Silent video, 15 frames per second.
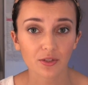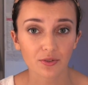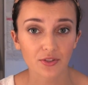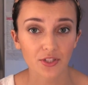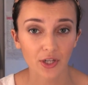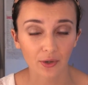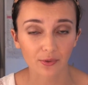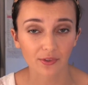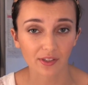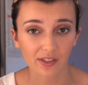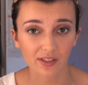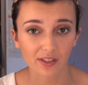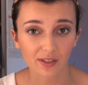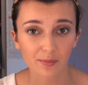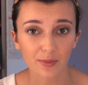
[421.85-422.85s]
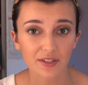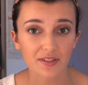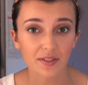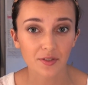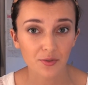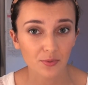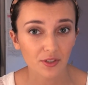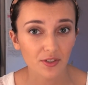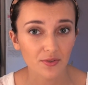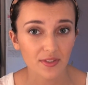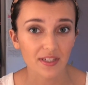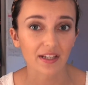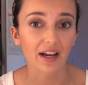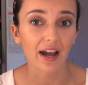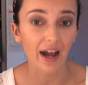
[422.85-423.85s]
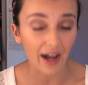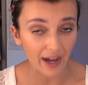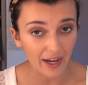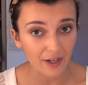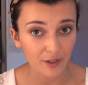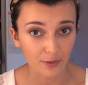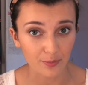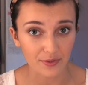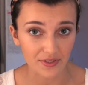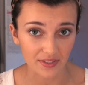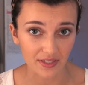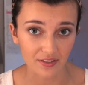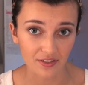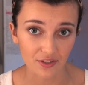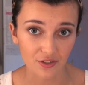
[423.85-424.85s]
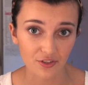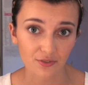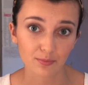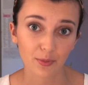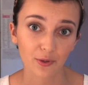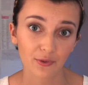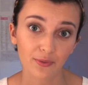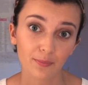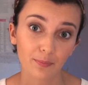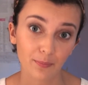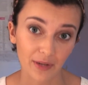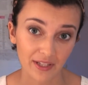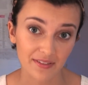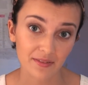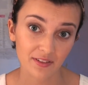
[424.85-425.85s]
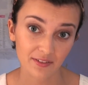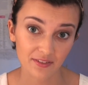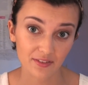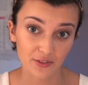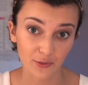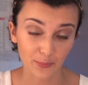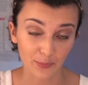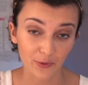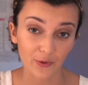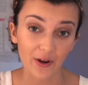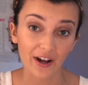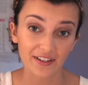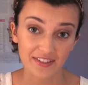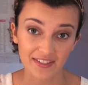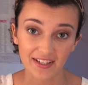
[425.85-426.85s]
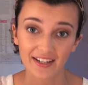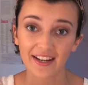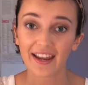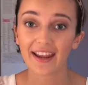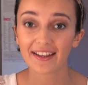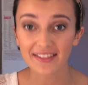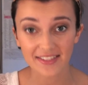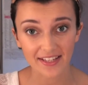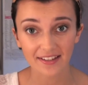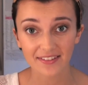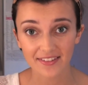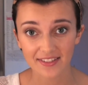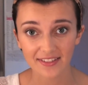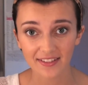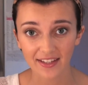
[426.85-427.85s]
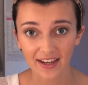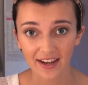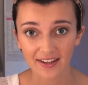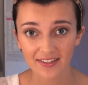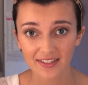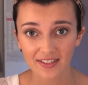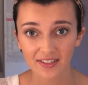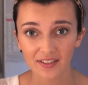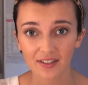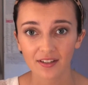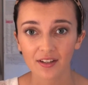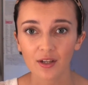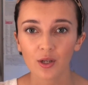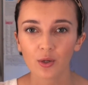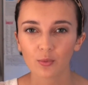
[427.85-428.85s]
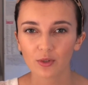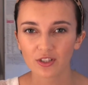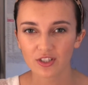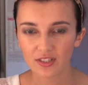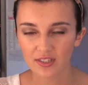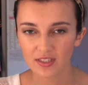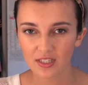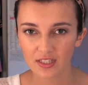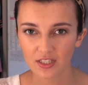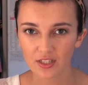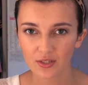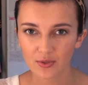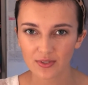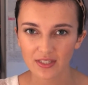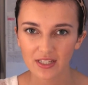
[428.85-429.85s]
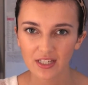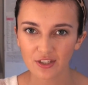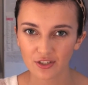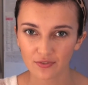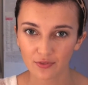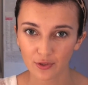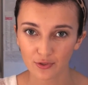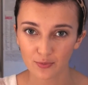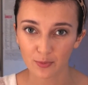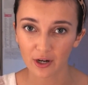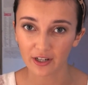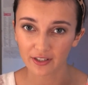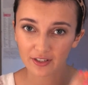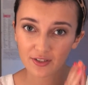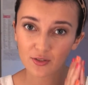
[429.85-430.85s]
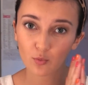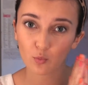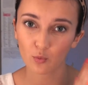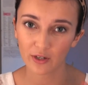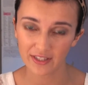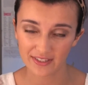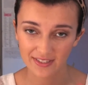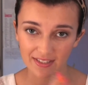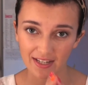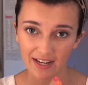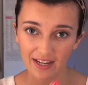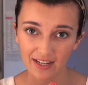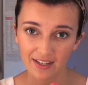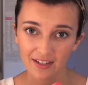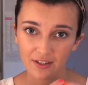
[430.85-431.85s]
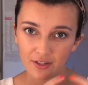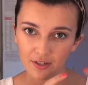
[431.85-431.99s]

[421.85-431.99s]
use toner here, but since we're using a higher percentage of both benzoyl peroxide and salicylic acid, we just need to use each of those products once a day.